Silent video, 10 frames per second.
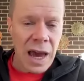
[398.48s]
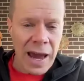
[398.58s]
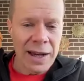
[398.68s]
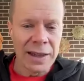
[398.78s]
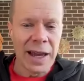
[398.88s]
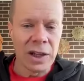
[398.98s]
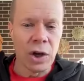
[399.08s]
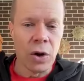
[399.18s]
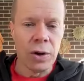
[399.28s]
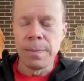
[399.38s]
How did that
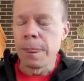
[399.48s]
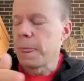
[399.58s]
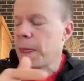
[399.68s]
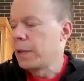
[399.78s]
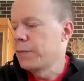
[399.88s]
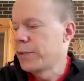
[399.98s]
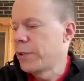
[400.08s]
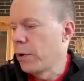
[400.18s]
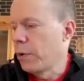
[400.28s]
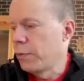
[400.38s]
go? And
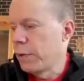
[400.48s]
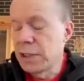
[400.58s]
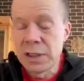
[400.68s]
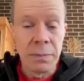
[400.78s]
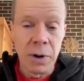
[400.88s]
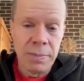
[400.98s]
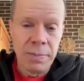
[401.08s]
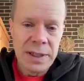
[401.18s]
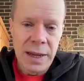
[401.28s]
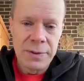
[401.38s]
so, for instance, it might
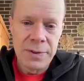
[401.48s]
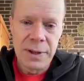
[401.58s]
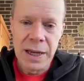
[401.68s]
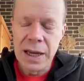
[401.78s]
be steps.